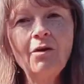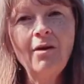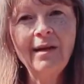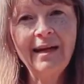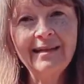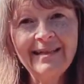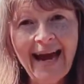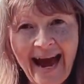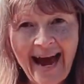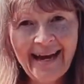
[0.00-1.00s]
not
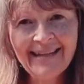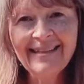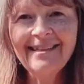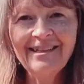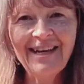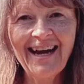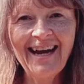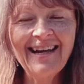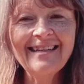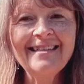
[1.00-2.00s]
intact
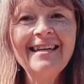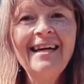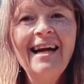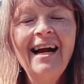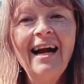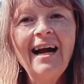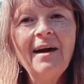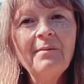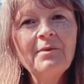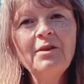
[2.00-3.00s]
jacks,
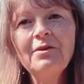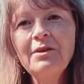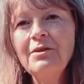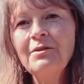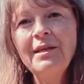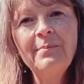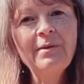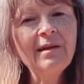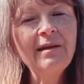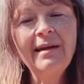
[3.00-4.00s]

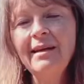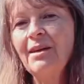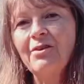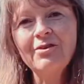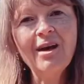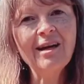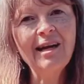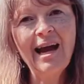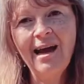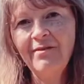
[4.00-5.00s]
you're not
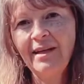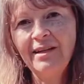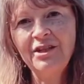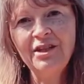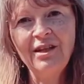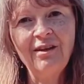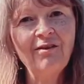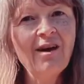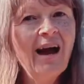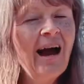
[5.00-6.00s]
going to have an issue.
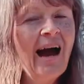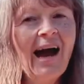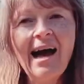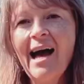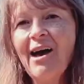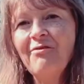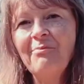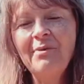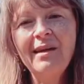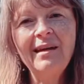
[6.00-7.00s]

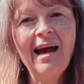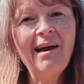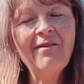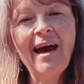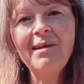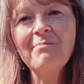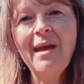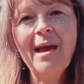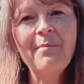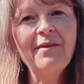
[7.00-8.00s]
I've had
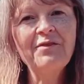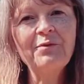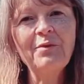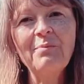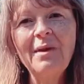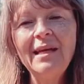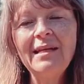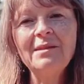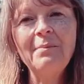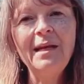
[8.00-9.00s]
mammoths with
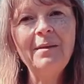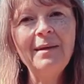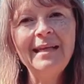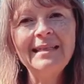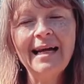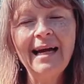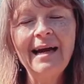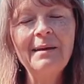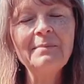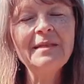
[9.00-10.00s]
minis many
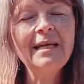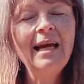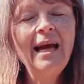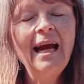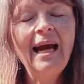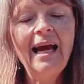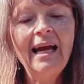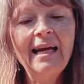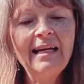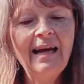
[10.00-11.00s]
times,
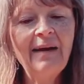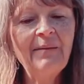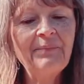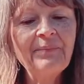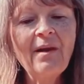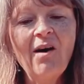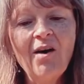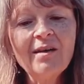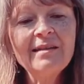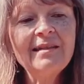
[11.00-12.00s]
and
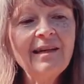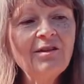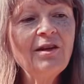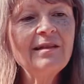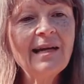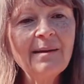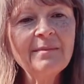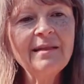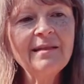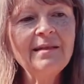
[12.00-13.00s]
honestly, a lot of
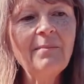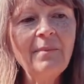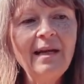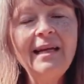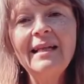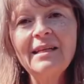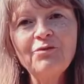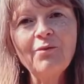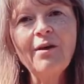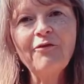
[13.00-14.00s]
times it's the mini that's
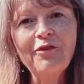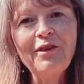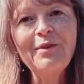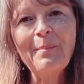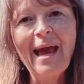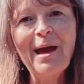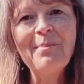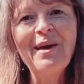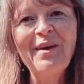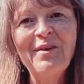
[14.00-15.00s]
rougher than the
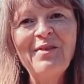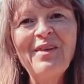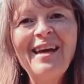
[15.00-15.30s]
mammoth.